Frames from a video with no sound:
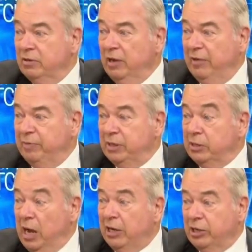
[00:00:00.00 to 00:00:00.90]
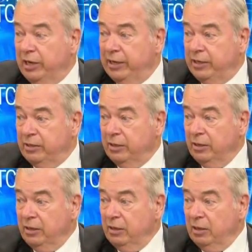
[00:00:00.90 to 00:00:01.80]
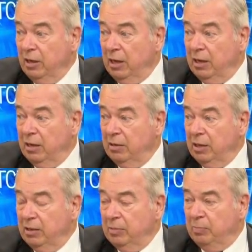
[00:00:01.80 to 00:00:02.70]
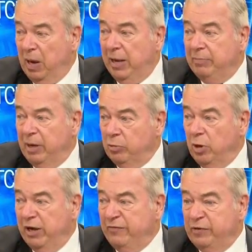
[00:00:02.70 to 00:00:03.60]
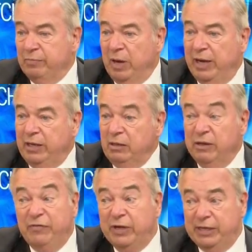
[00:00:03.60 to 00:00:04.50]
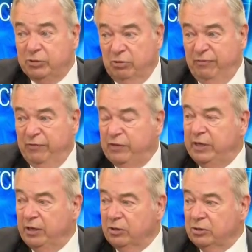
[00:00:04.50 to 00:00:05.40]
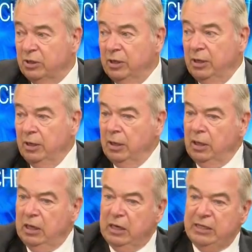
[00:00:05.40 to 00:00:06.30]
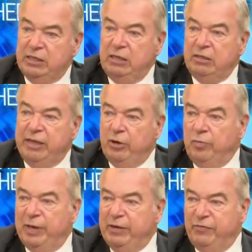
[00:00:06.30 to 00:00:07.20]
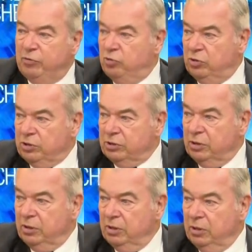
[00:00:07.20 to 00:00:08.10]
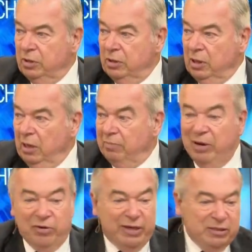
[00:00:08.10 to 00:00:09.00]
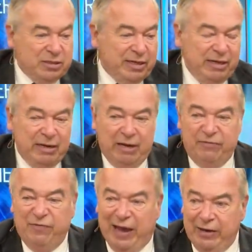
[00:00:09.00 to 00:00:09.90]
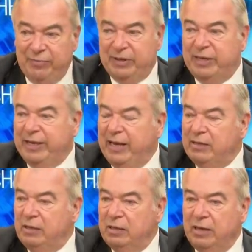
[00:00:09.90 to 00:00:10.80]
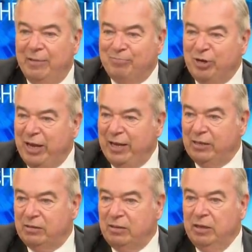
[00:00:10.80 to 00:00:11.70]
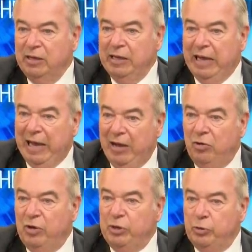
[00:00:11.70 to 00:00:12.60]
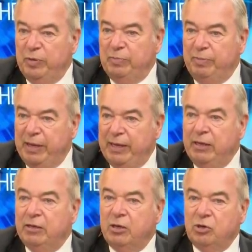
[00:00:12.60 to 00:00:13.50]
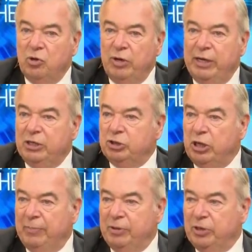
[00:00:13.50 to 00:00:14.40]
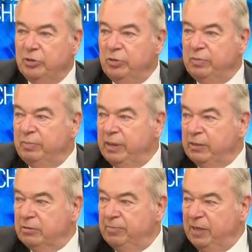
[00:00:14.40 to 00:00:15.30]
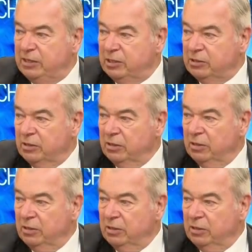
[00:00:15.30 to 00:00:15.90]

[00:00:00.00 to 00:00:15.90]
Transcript: I've been inoculated uh, by my wife and by living in Israel 50 years and I see that they go by different rules. Americans cannot fathom it. They can't comprehend how a human being can go ahead and chop another human being to pieces